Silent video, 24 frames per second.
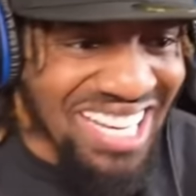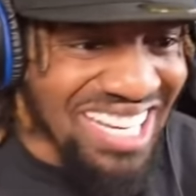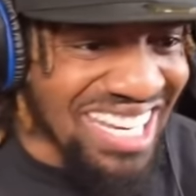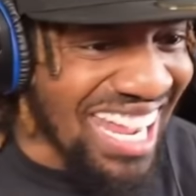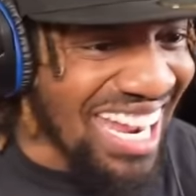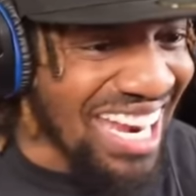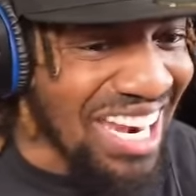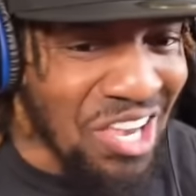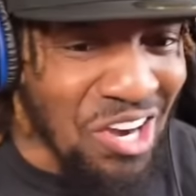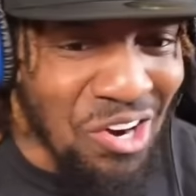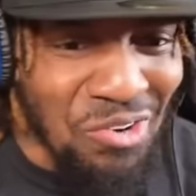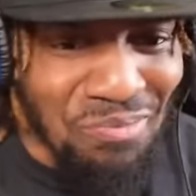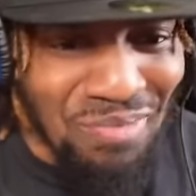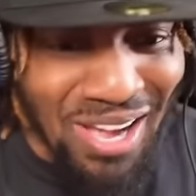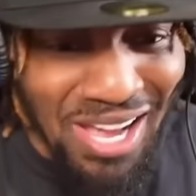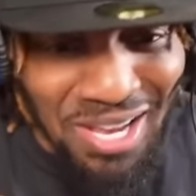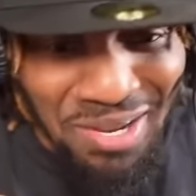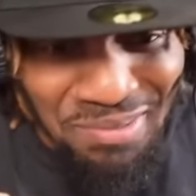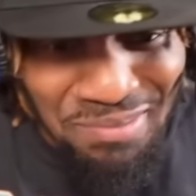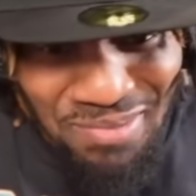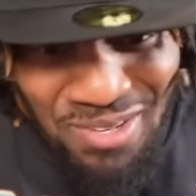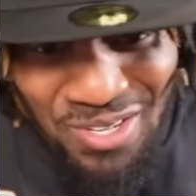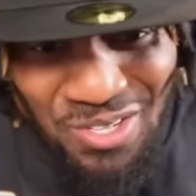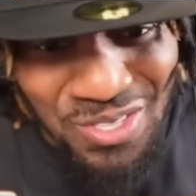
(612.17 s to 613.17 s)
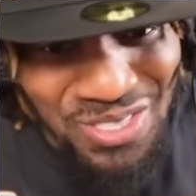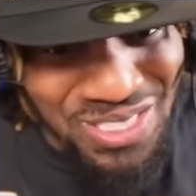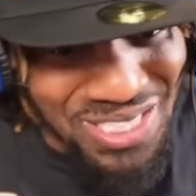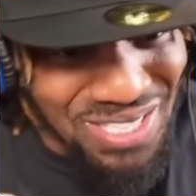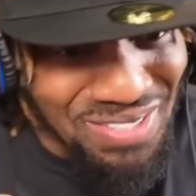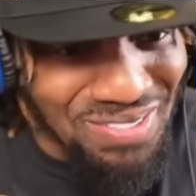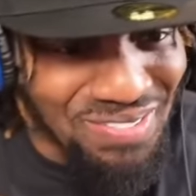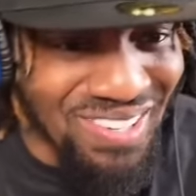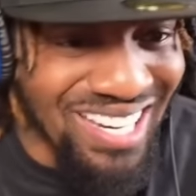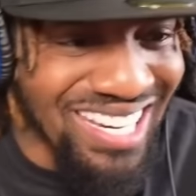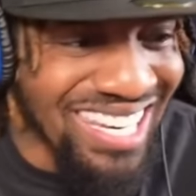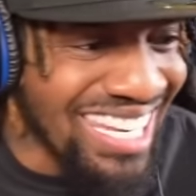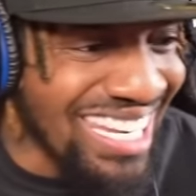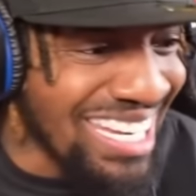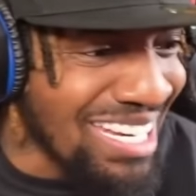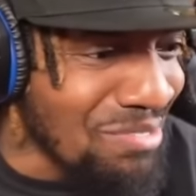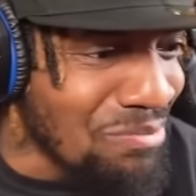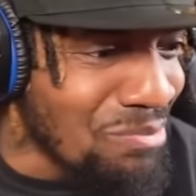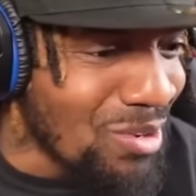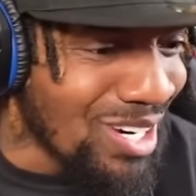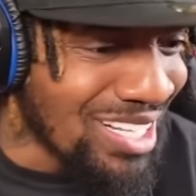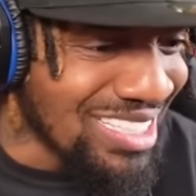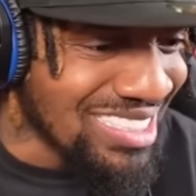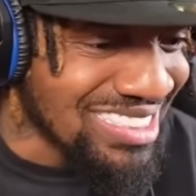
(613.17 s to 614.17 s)
they don't make music, bro. These
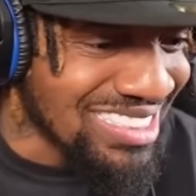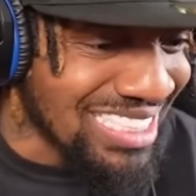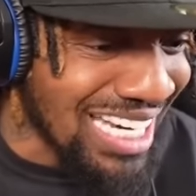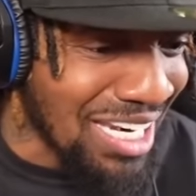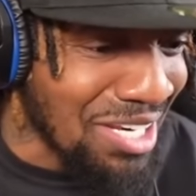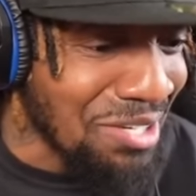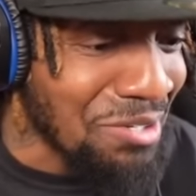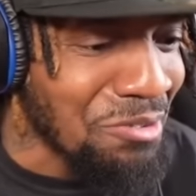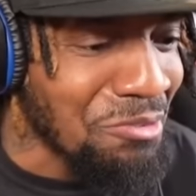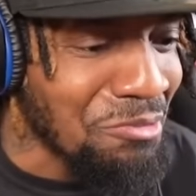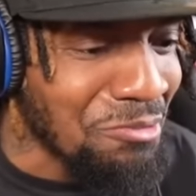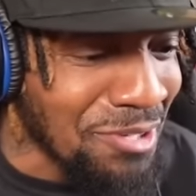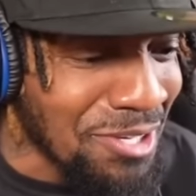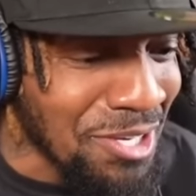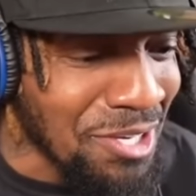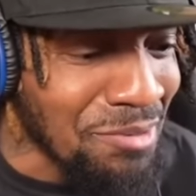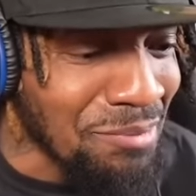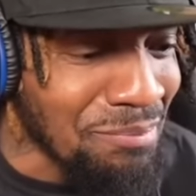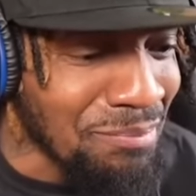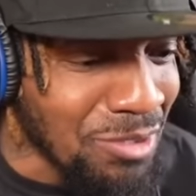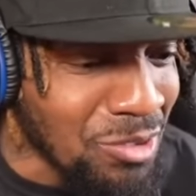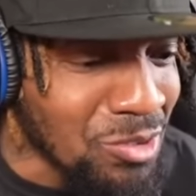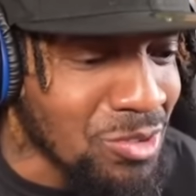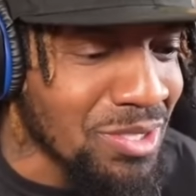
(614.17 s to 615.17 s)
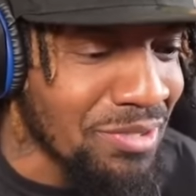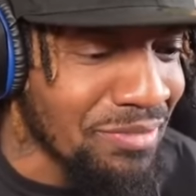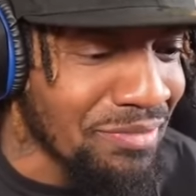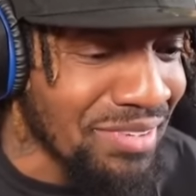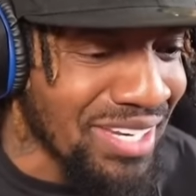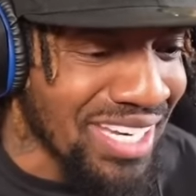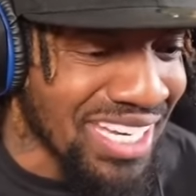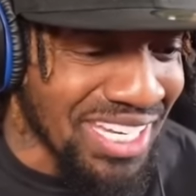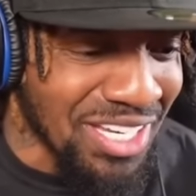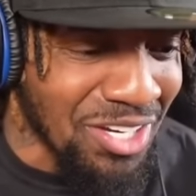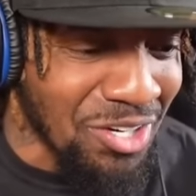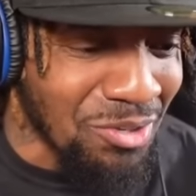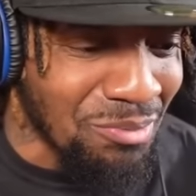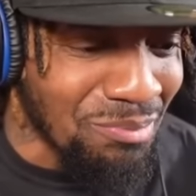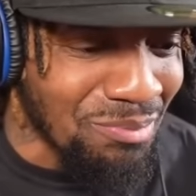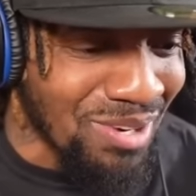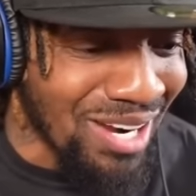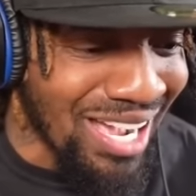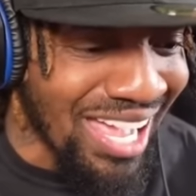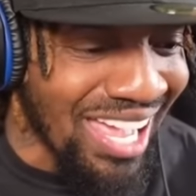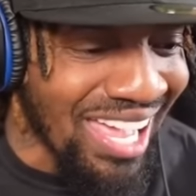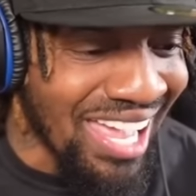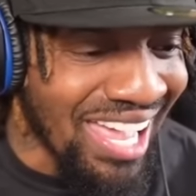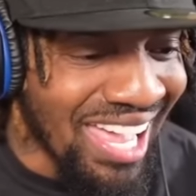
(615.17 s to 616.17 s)
boys shot a real music video,
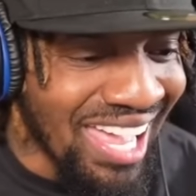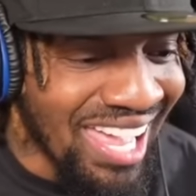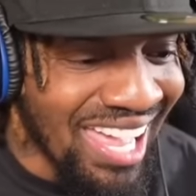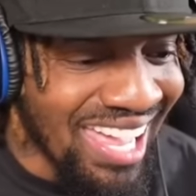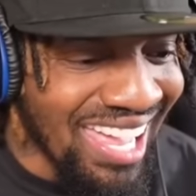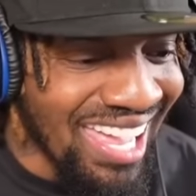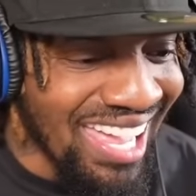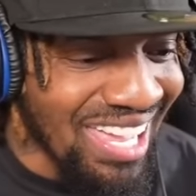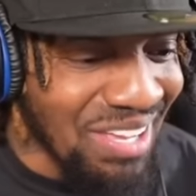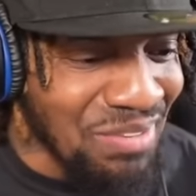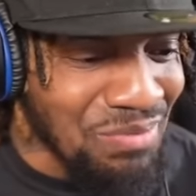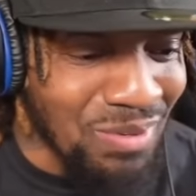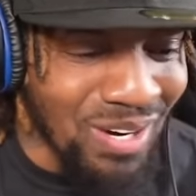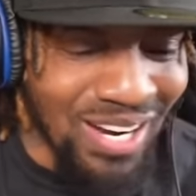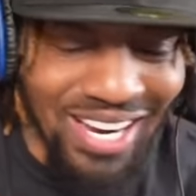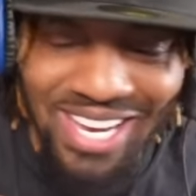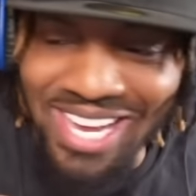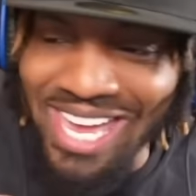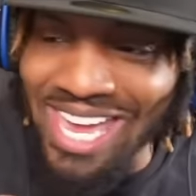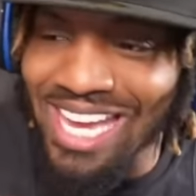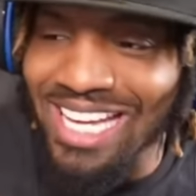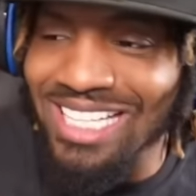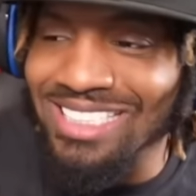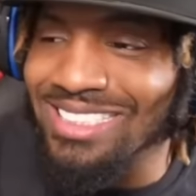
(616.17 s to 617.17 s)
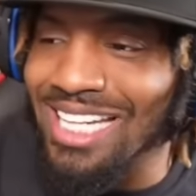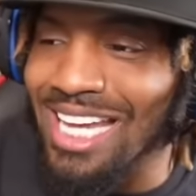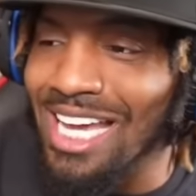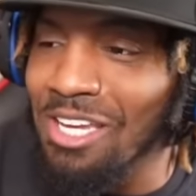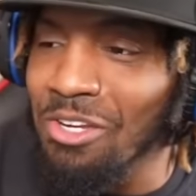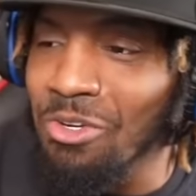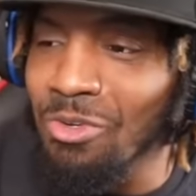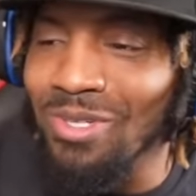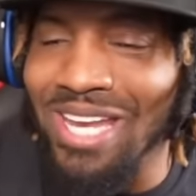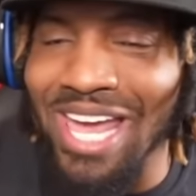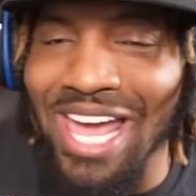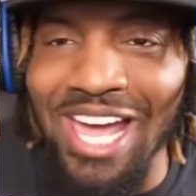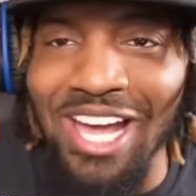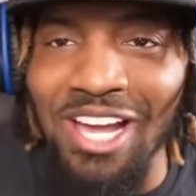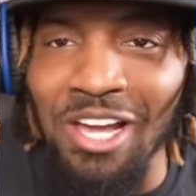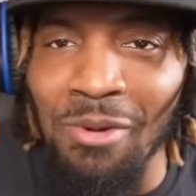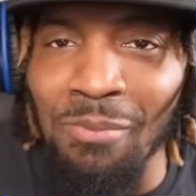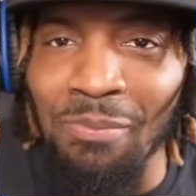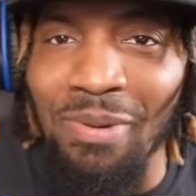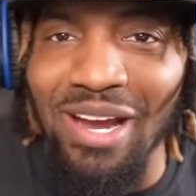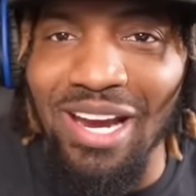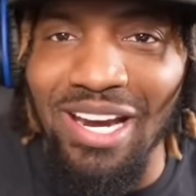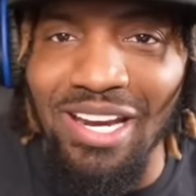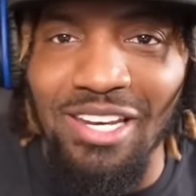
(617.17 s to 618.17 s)
boy. Boy, KSI, you that
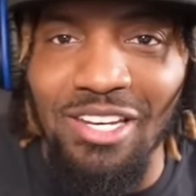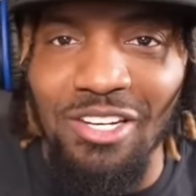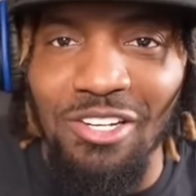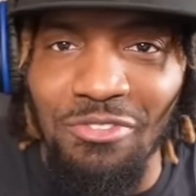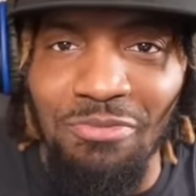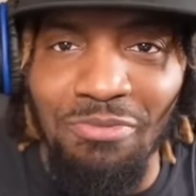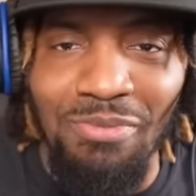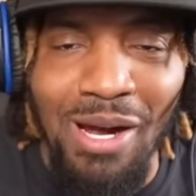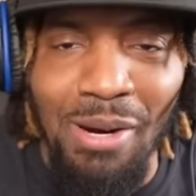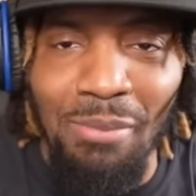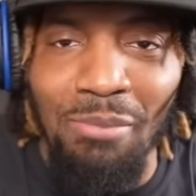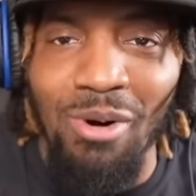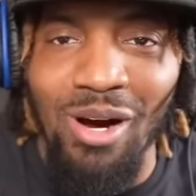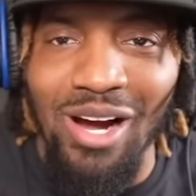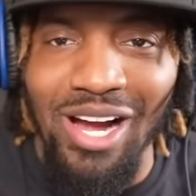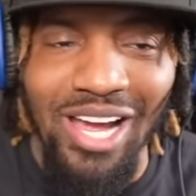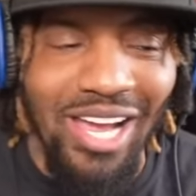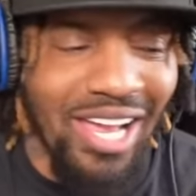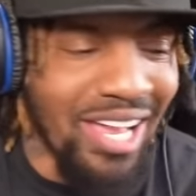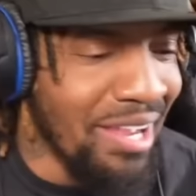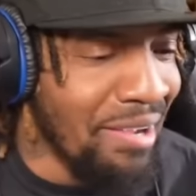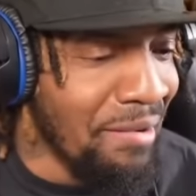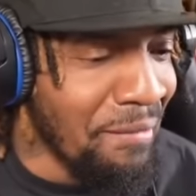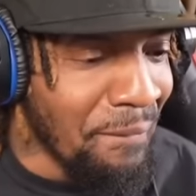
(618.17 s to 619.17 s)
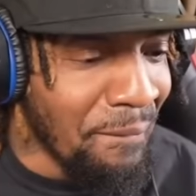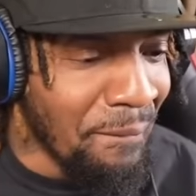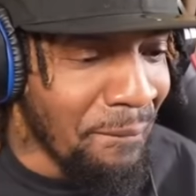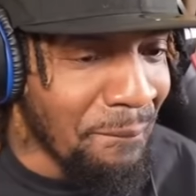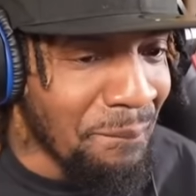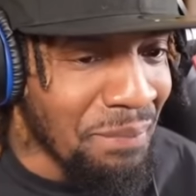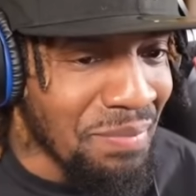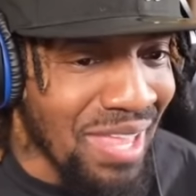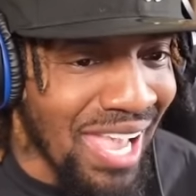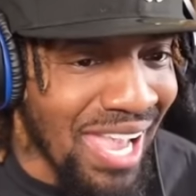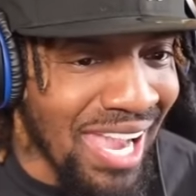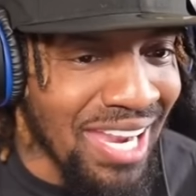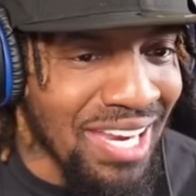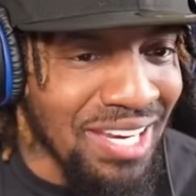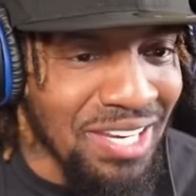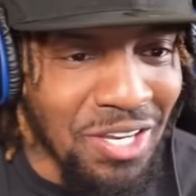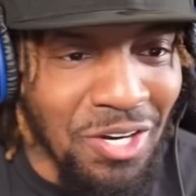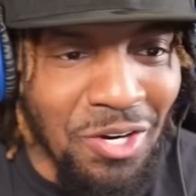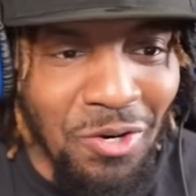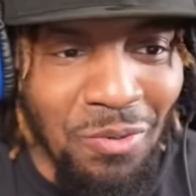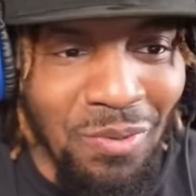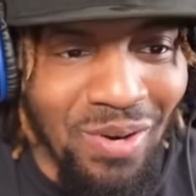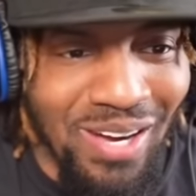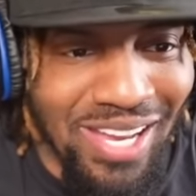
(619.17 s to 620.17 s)
competitive, my boy? Ain't
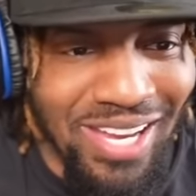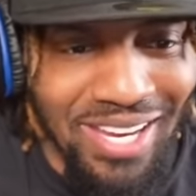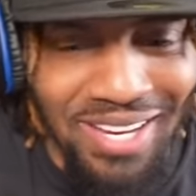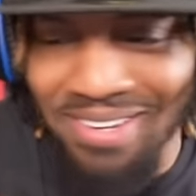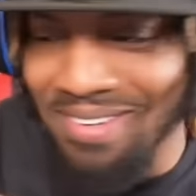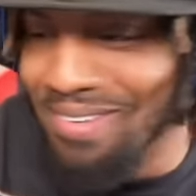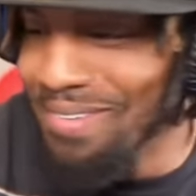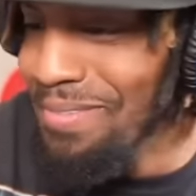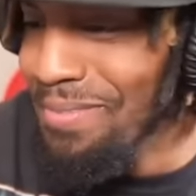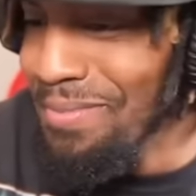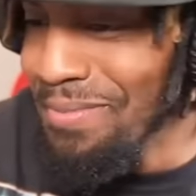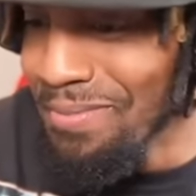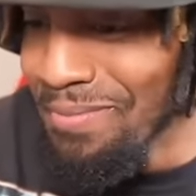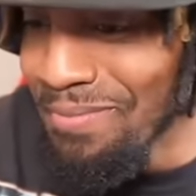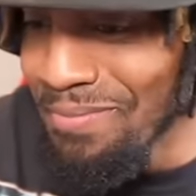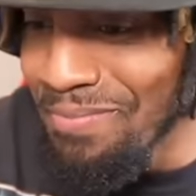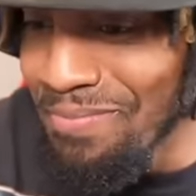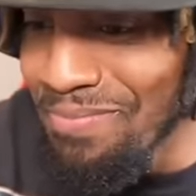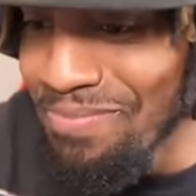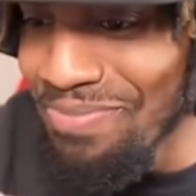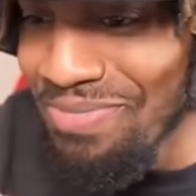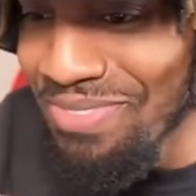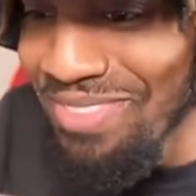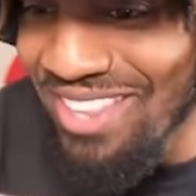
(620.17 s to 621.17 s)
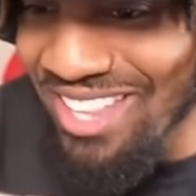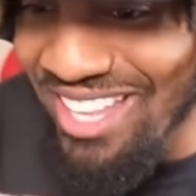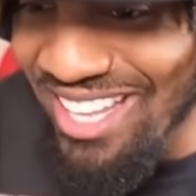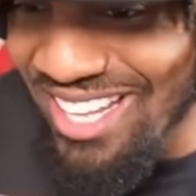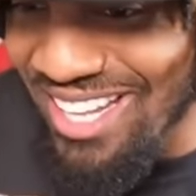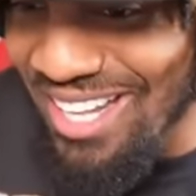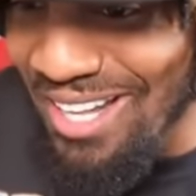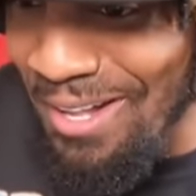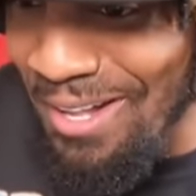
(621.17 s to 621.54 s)
no way spine, you'll feel a